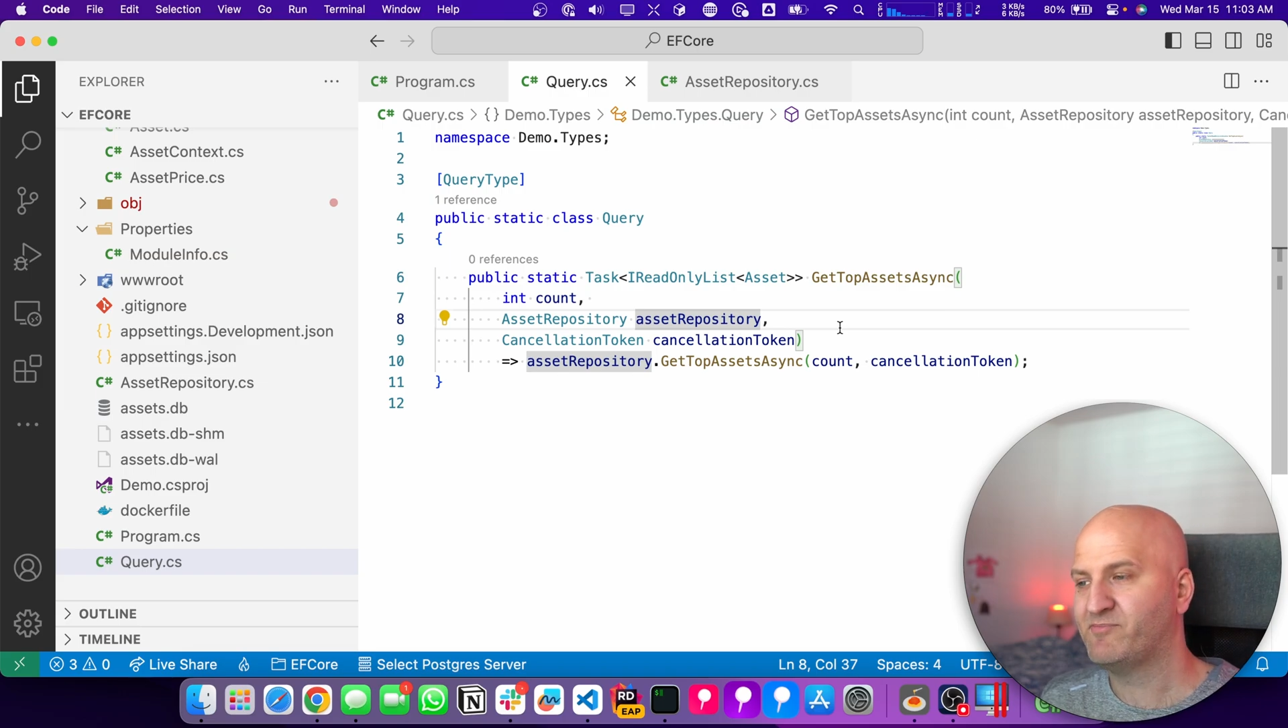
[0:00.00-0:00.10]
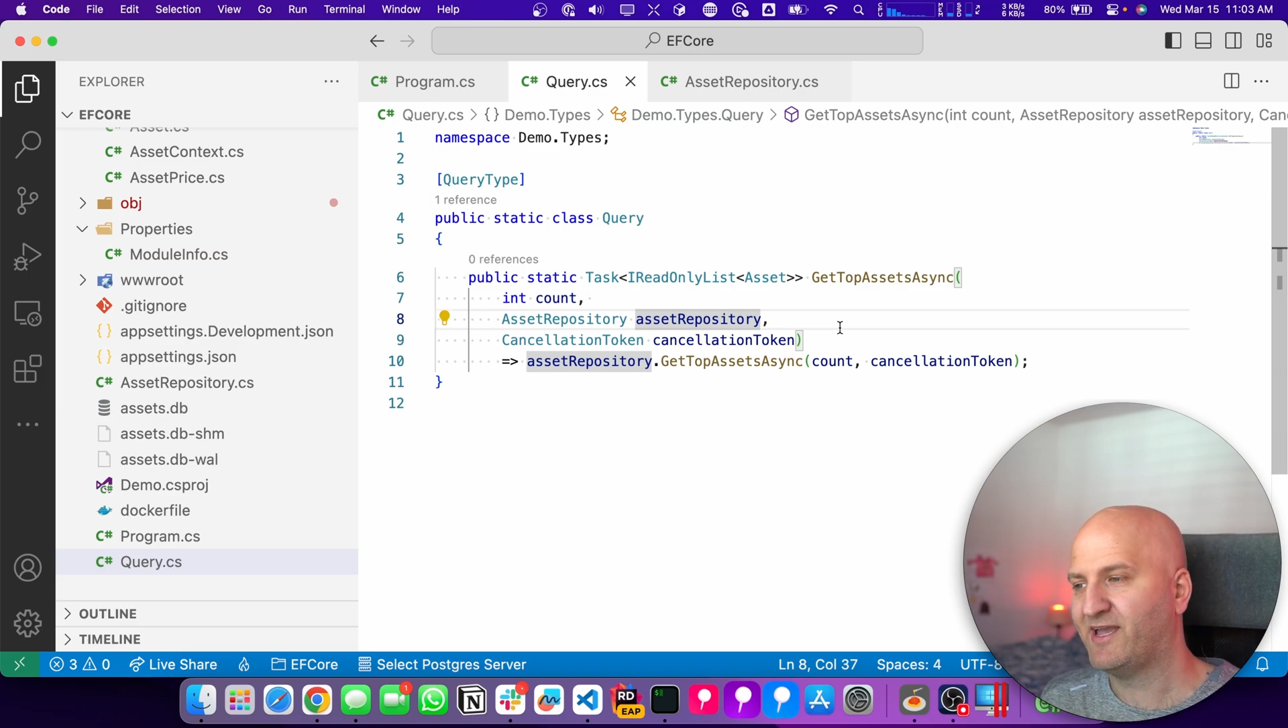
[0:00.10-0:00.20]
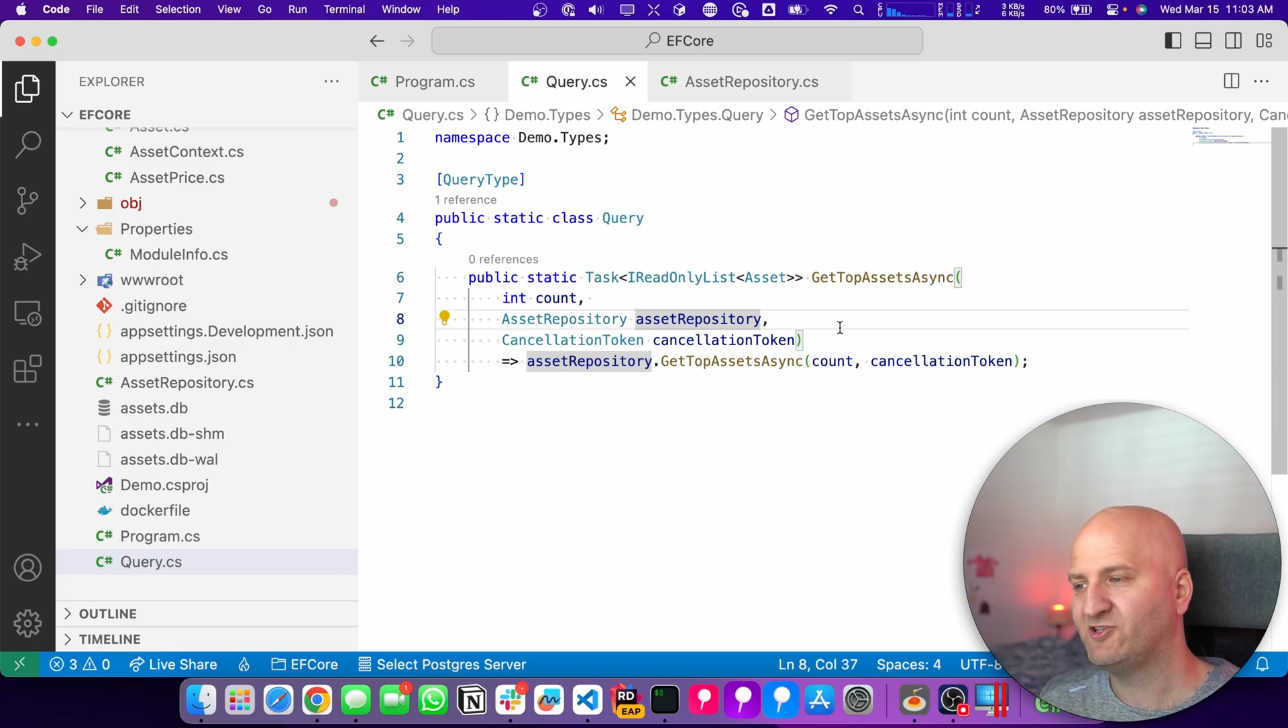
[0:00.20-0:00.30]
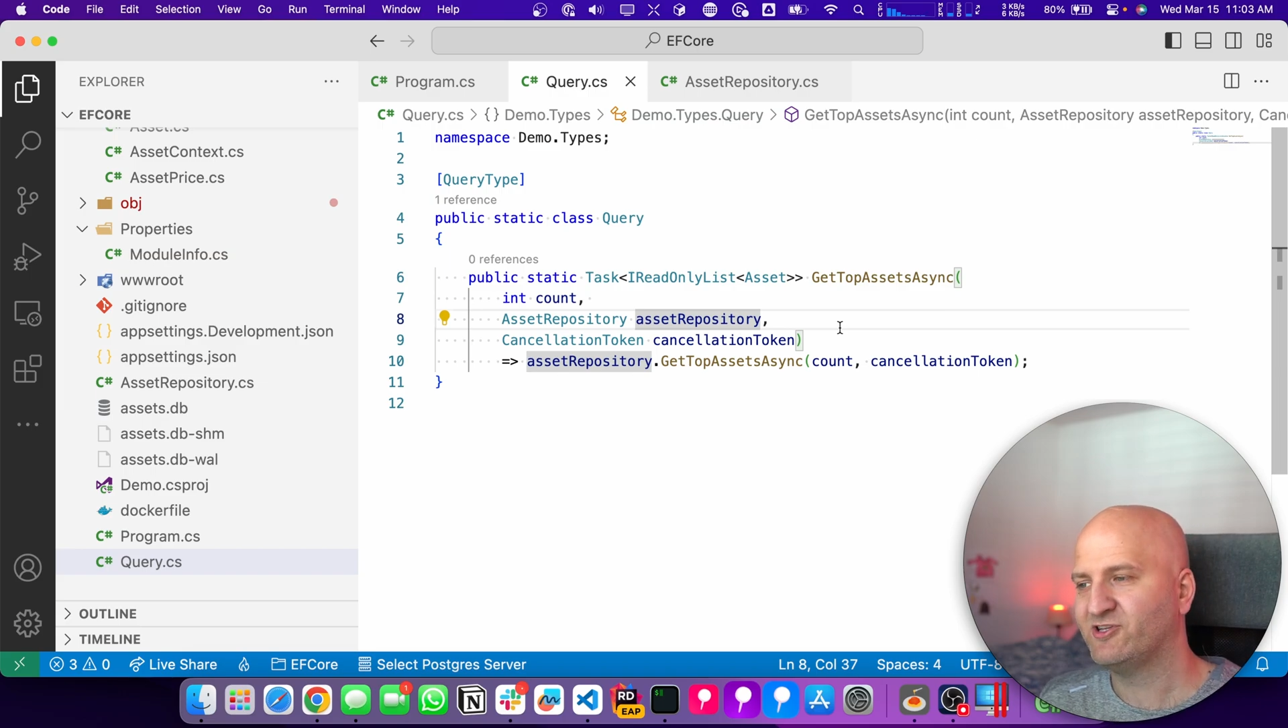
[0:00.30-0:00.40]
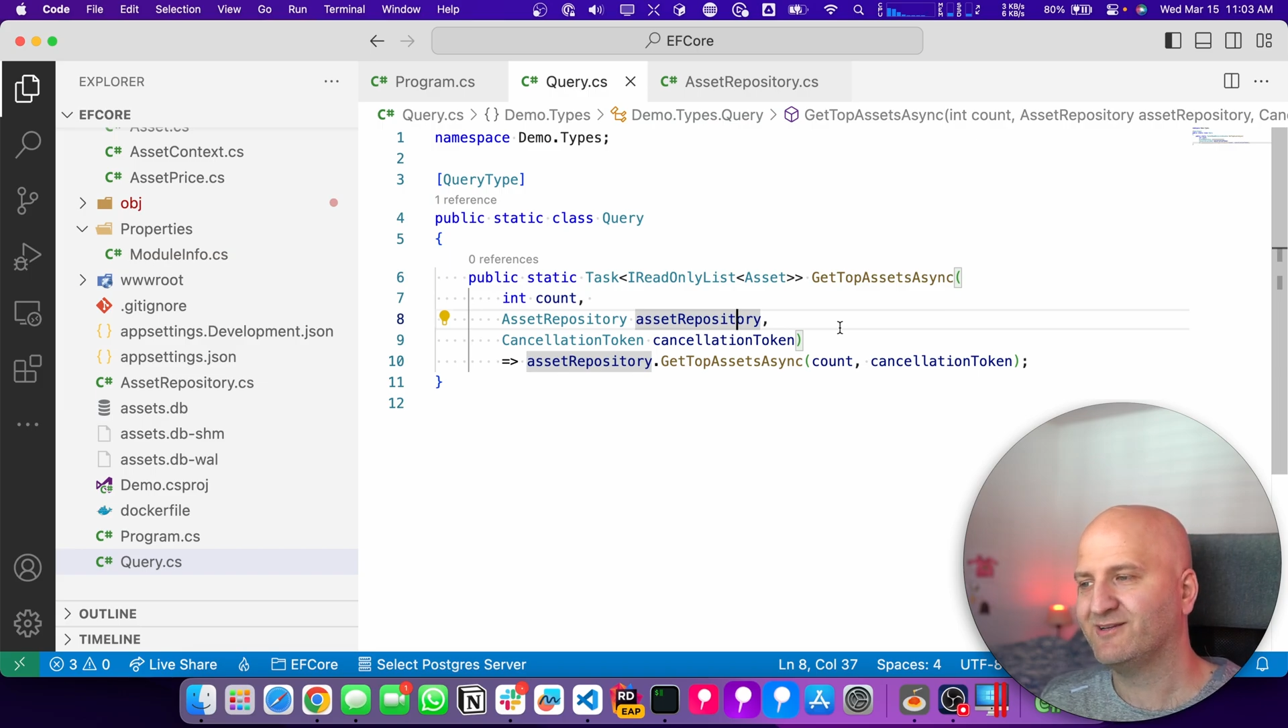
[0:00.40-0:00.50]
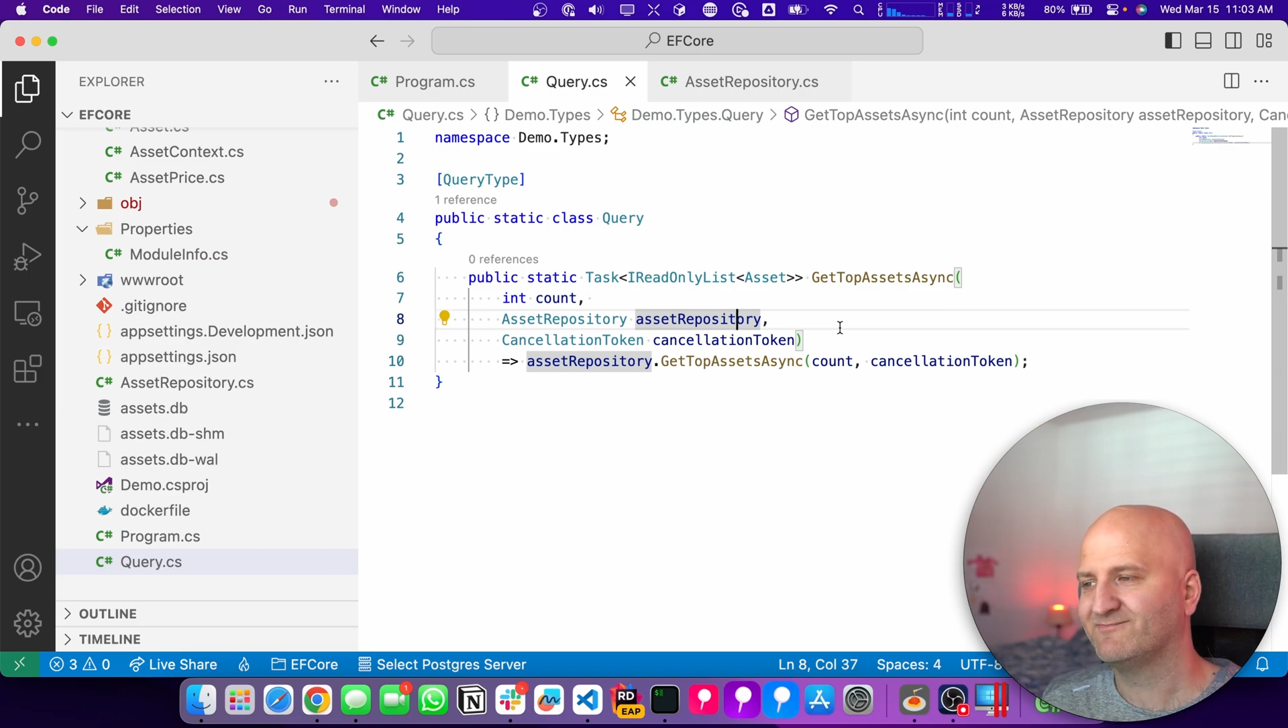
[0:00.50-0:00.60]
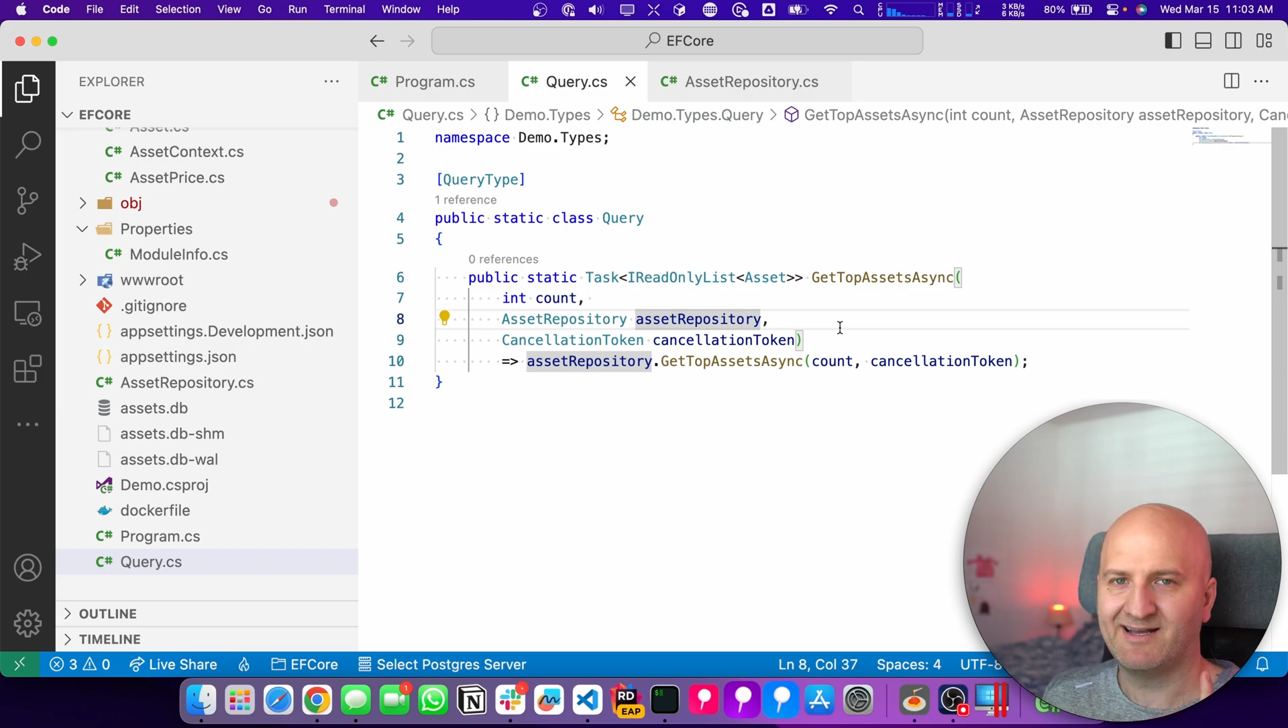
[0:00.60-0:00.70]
paging?